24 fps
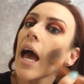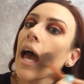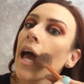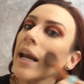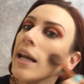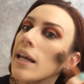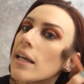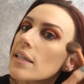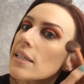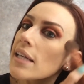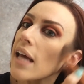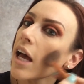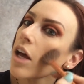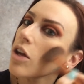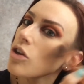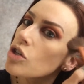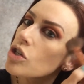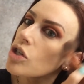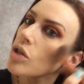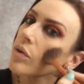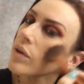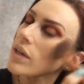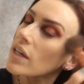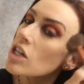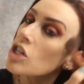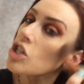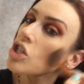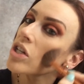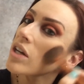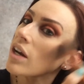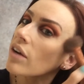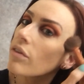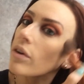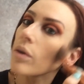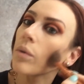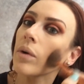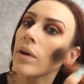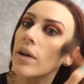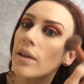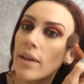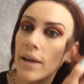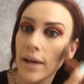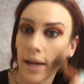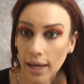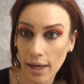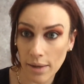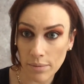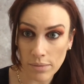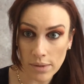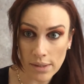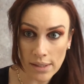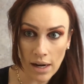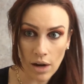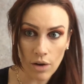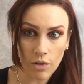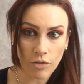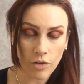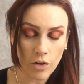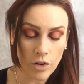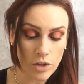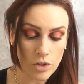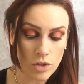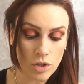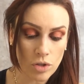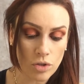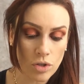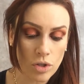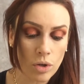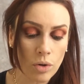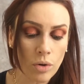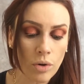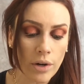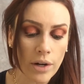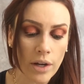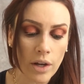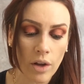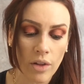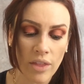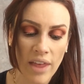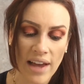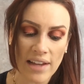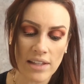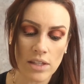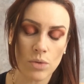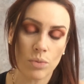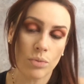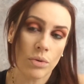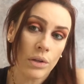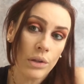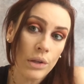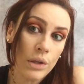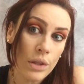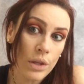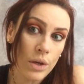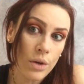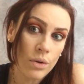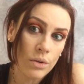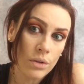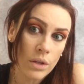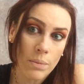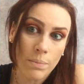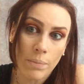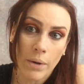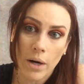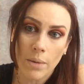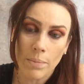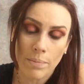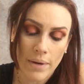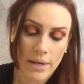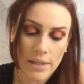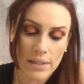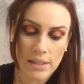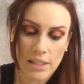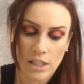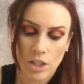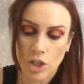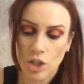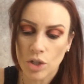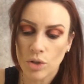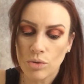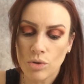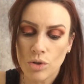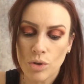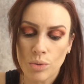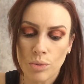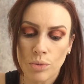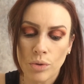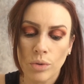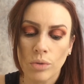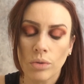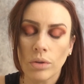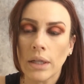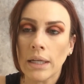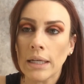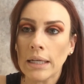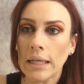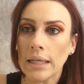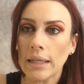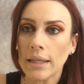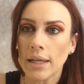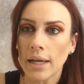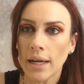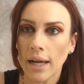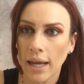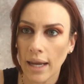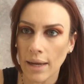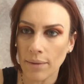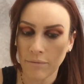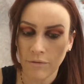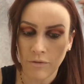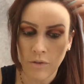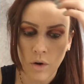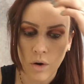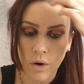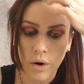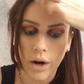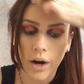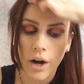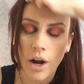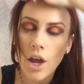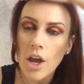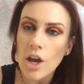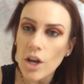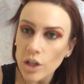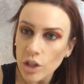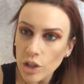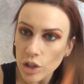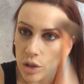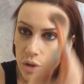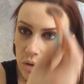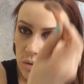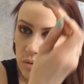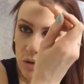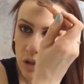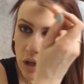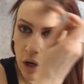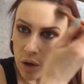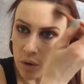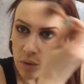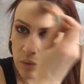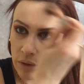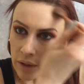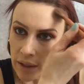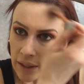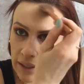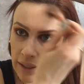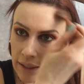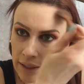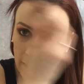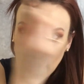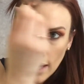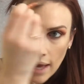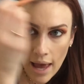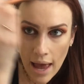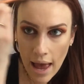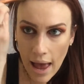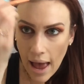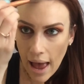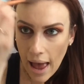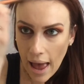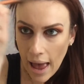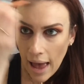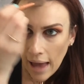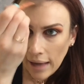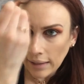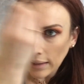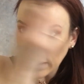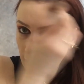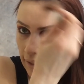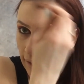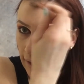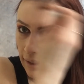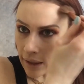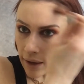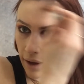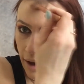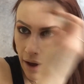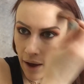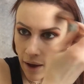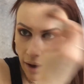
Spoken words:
and it tells you each and every one of the names. Now for the tutorial, that's really the only purpose that you truly need the name for. You don't need any